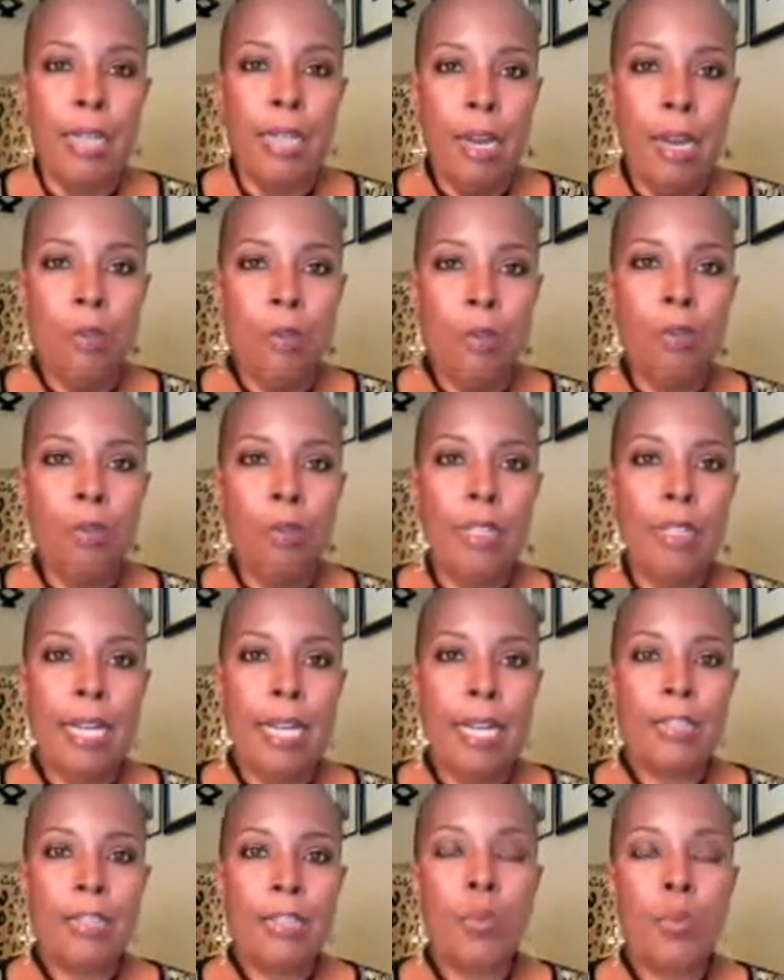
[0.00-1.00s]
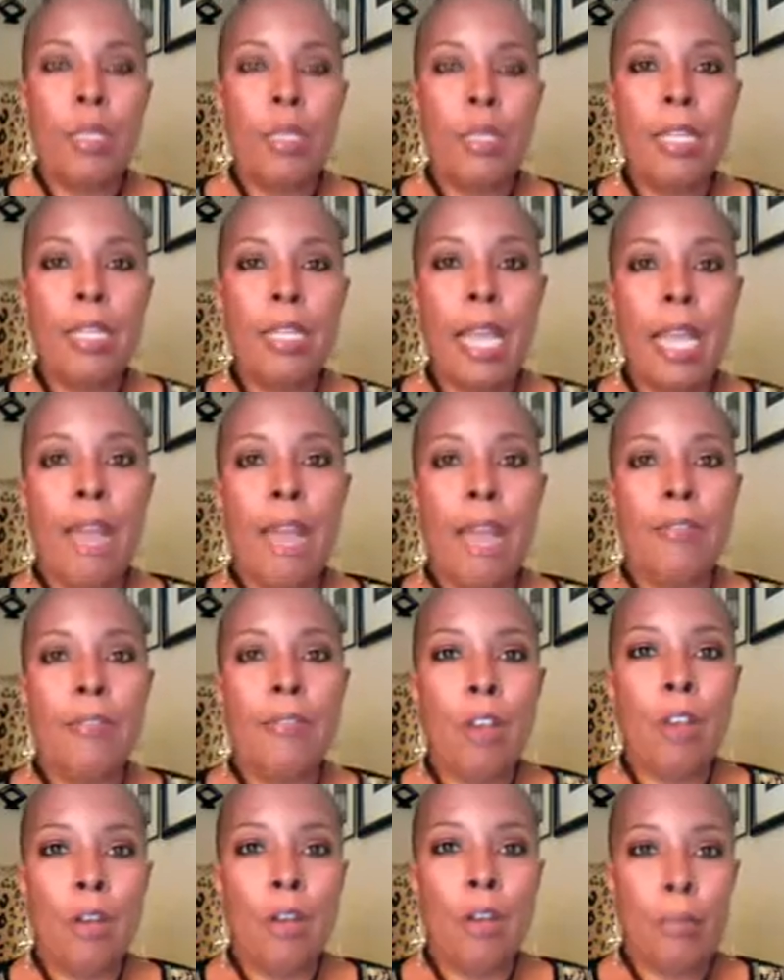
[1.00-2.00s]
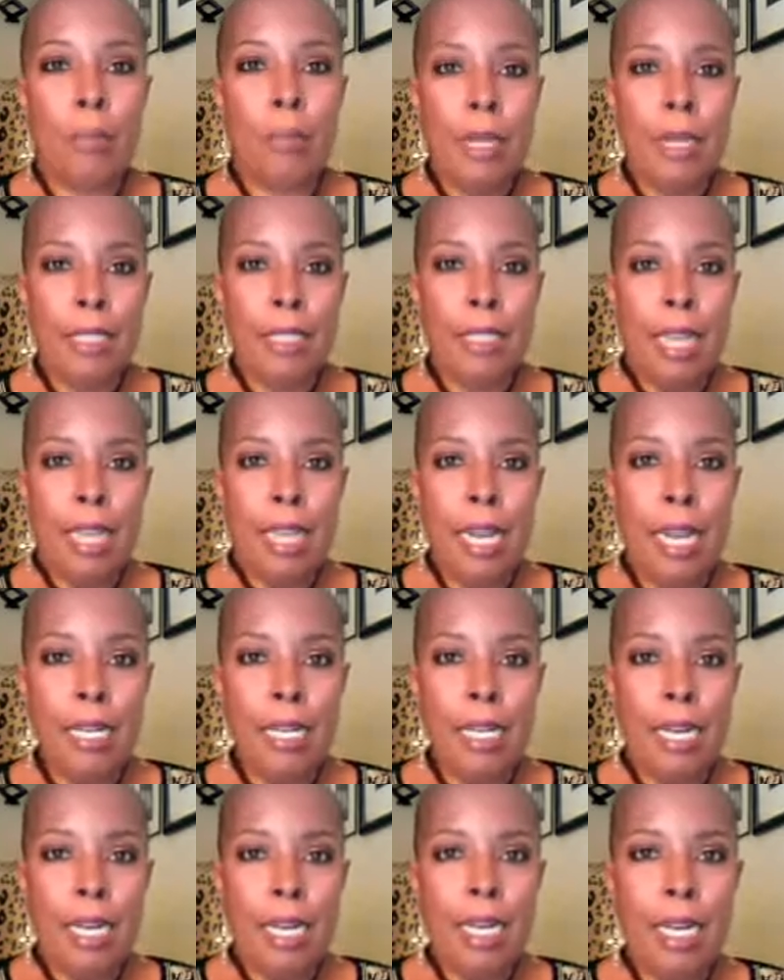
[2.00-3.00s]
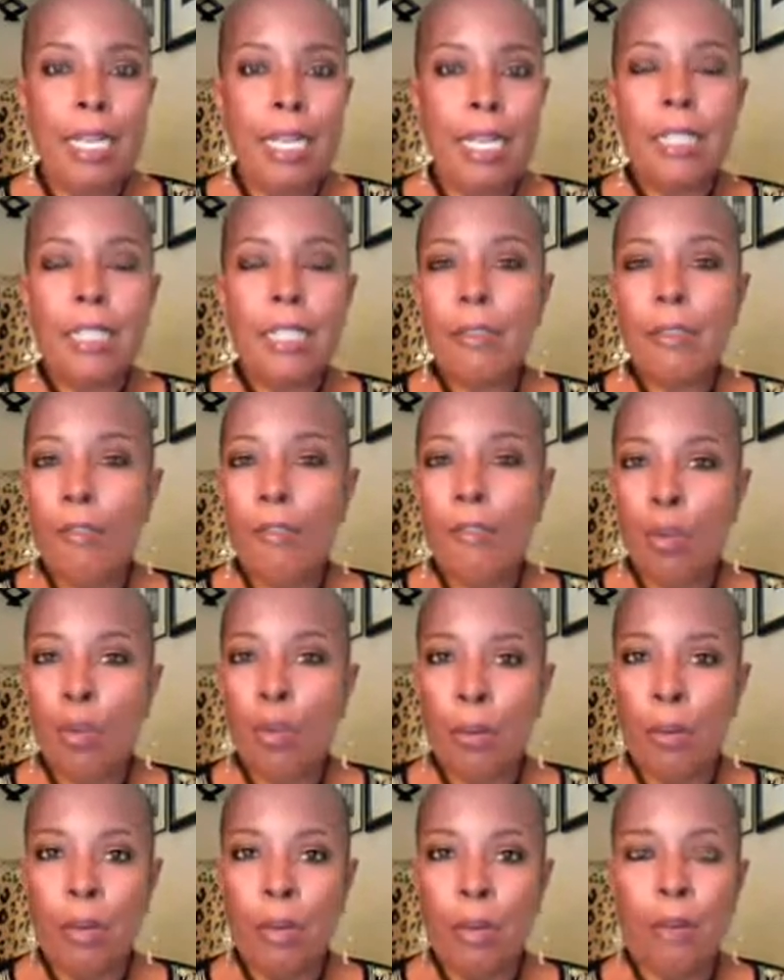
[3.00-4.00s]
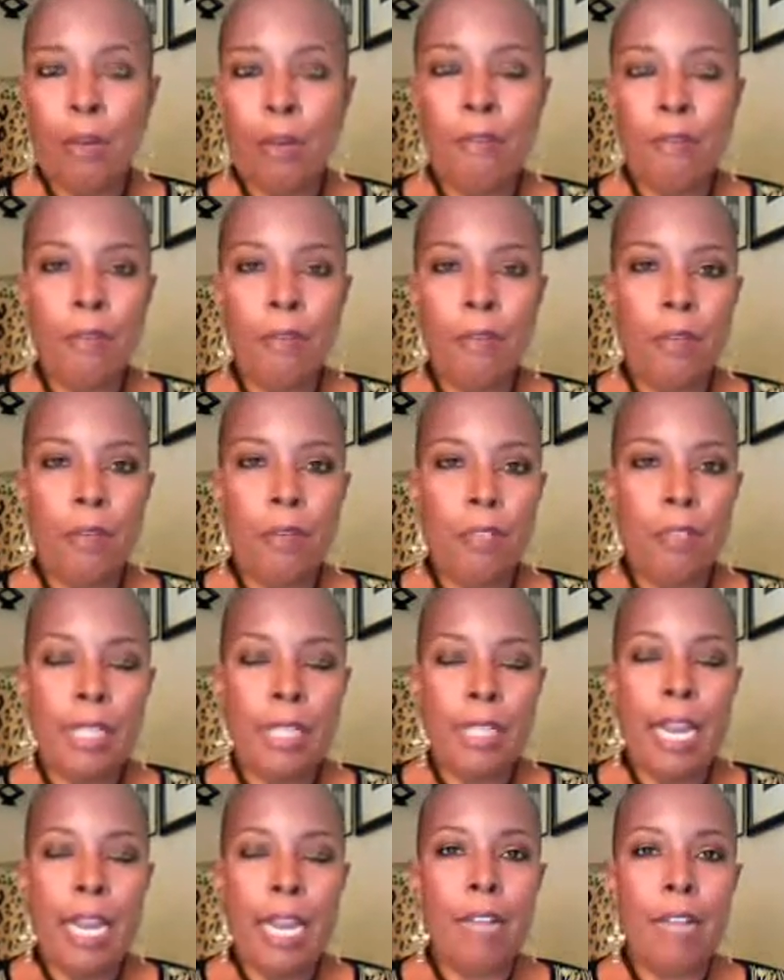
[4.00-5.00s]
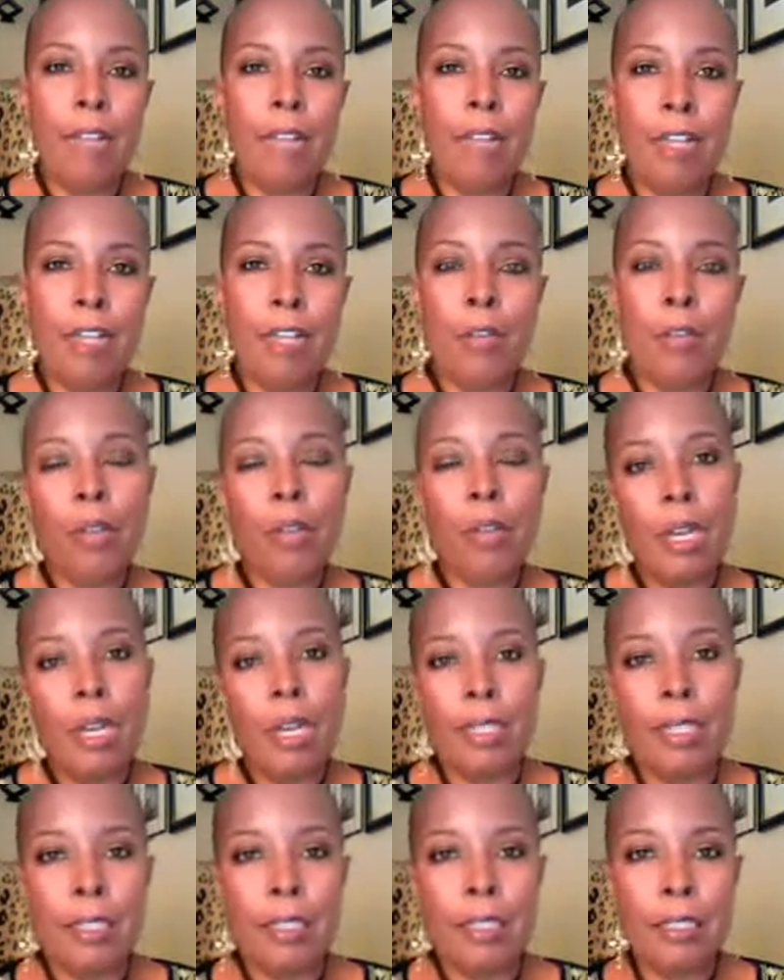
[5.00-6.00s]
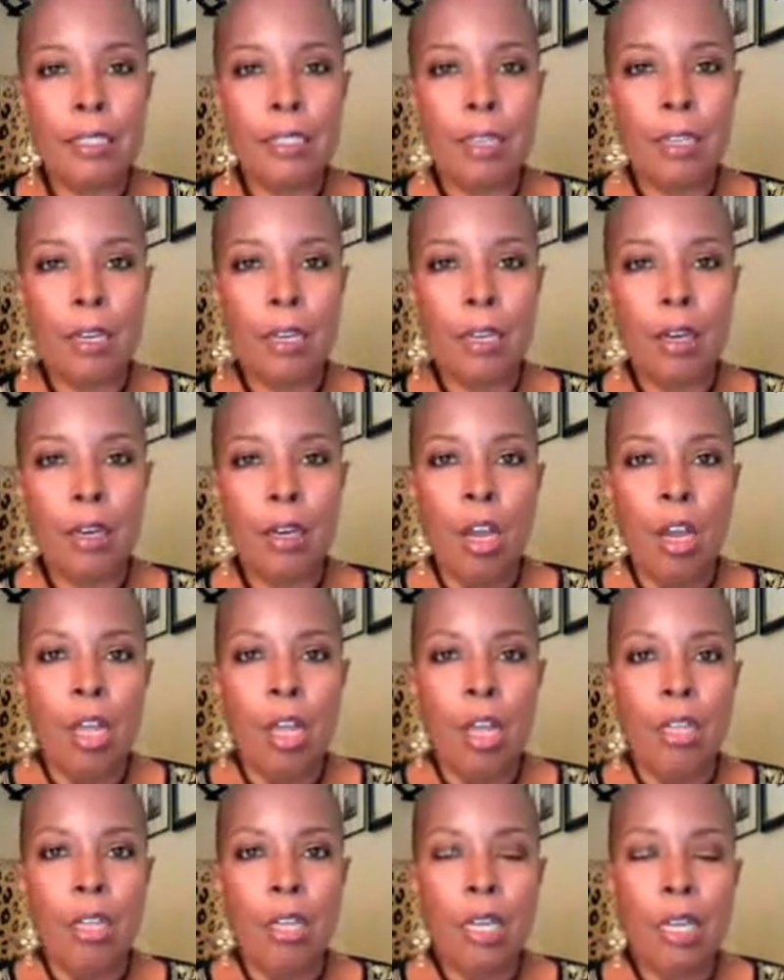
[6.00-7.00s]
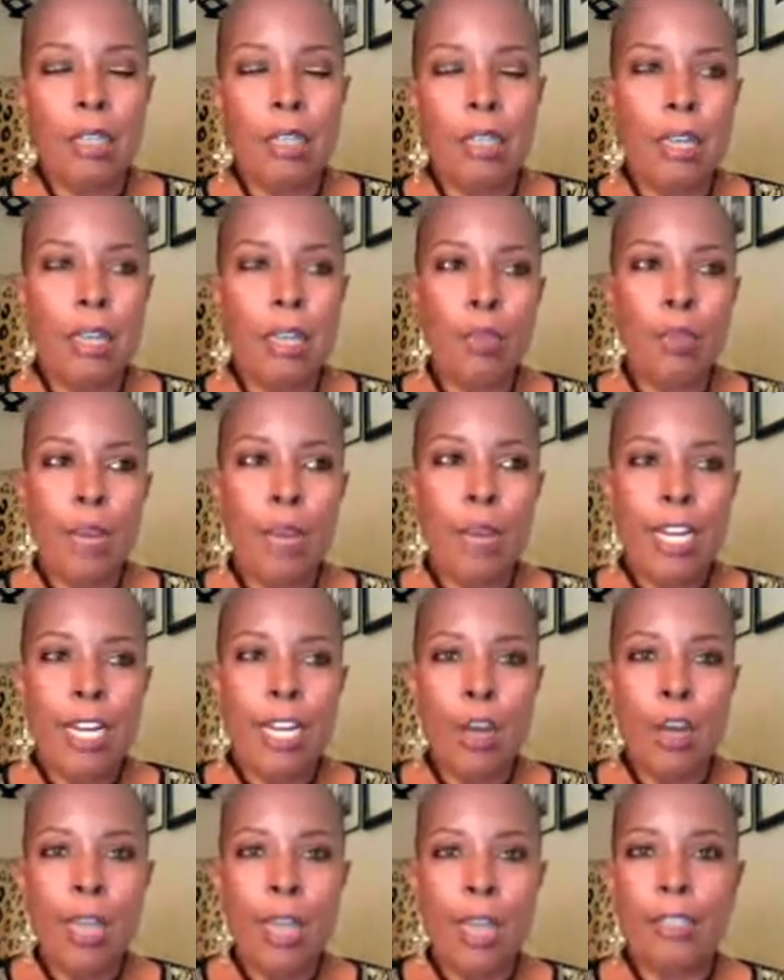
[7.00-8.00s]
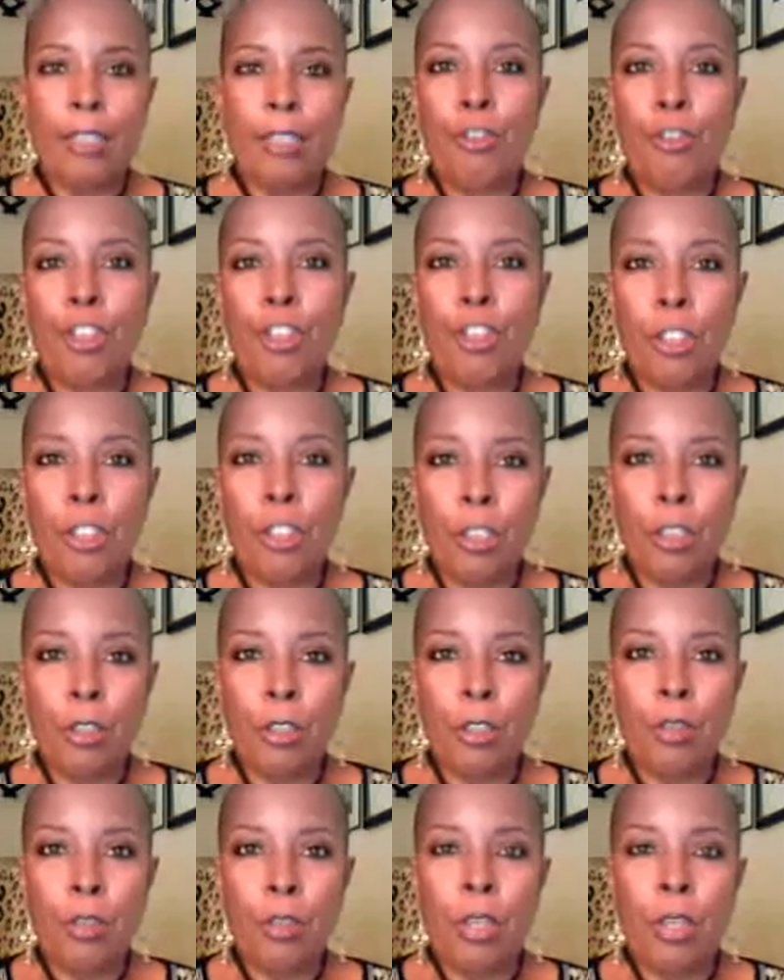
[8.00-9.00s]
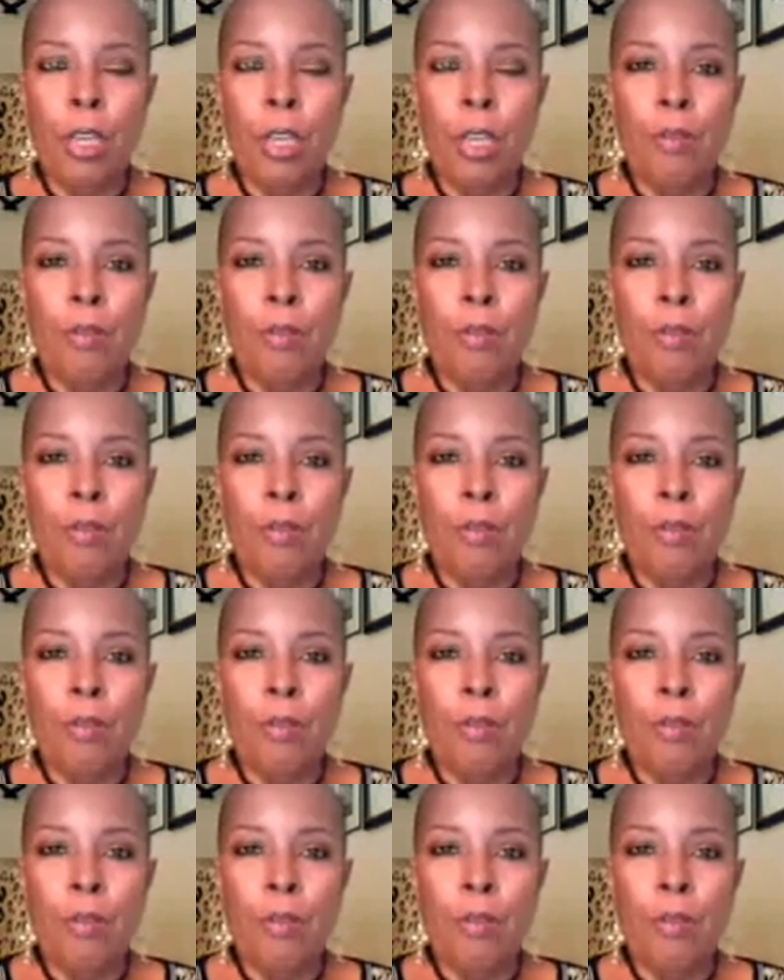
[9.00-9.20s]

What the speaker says: Now, the next one they have is called a PET scan, and it is a form of a scan that utilizes kind of like a radioactive sugar